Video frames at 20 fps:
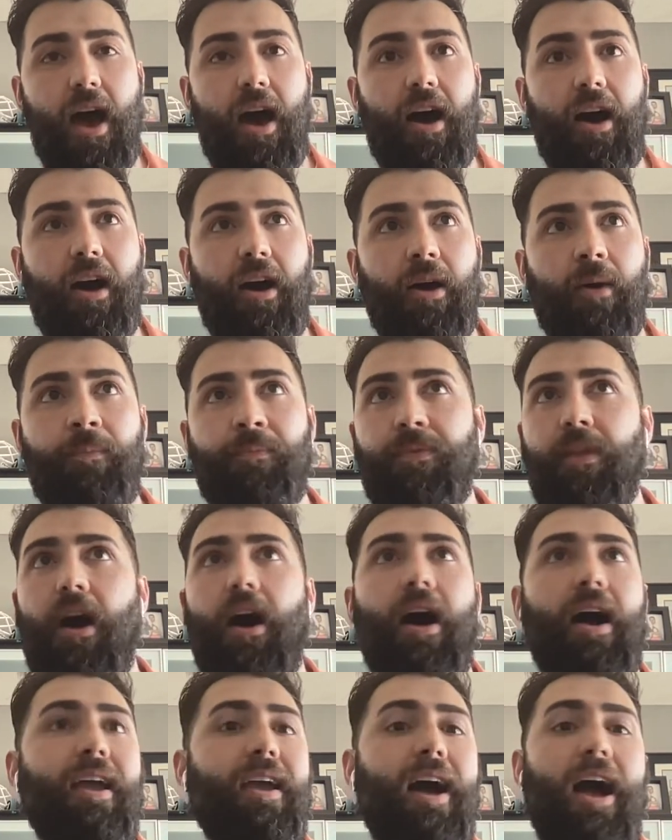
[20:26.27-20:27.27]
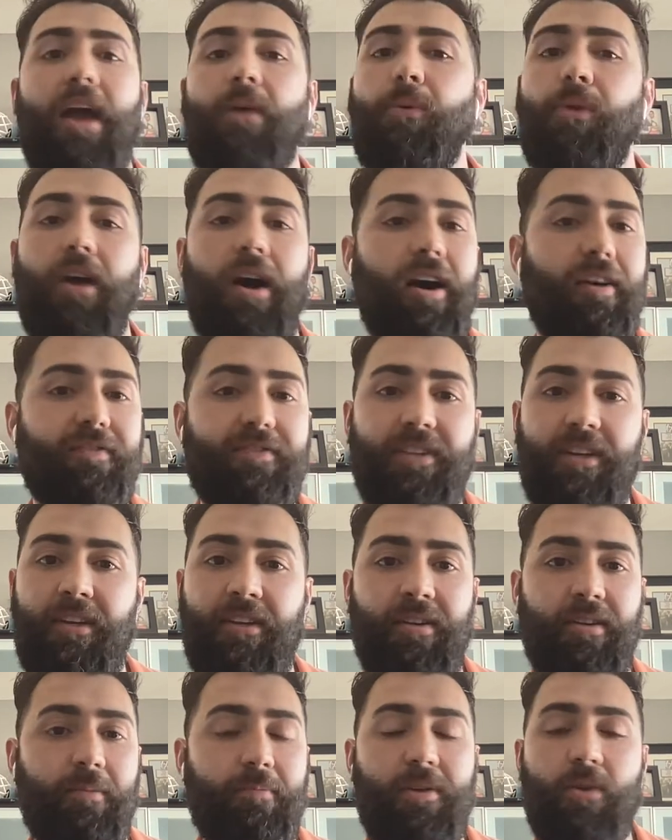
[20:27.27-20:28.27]
I will
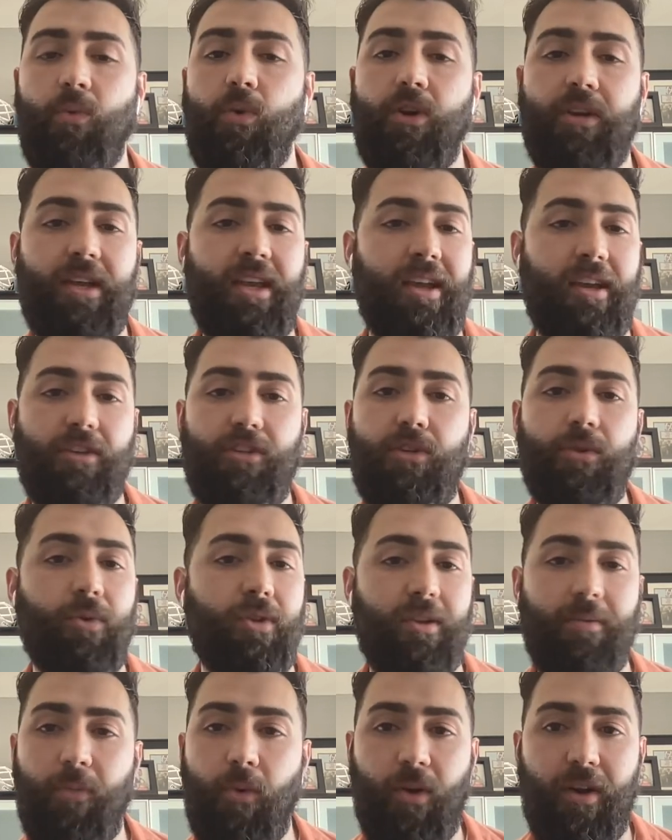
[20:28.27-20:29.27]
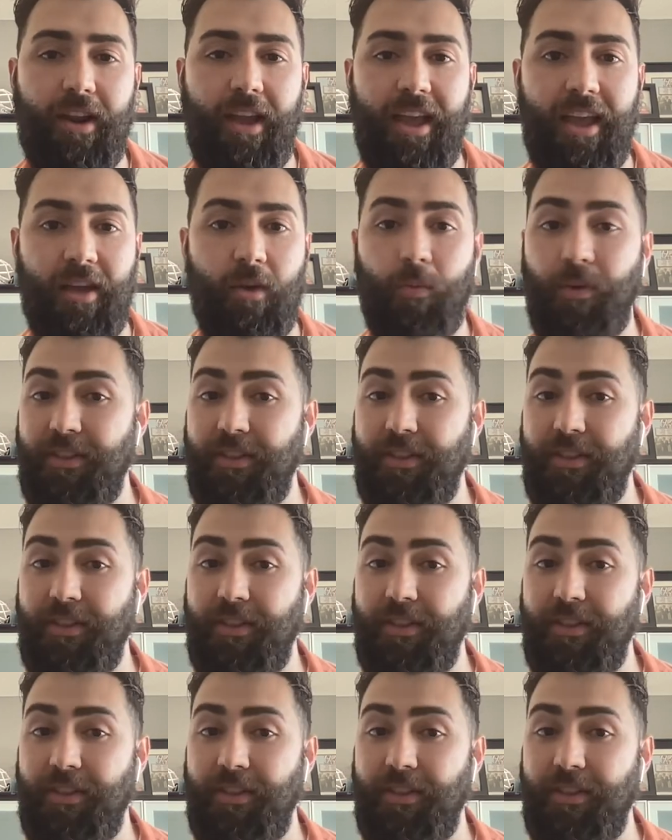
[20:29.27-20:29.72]
often be working at 2 a.m.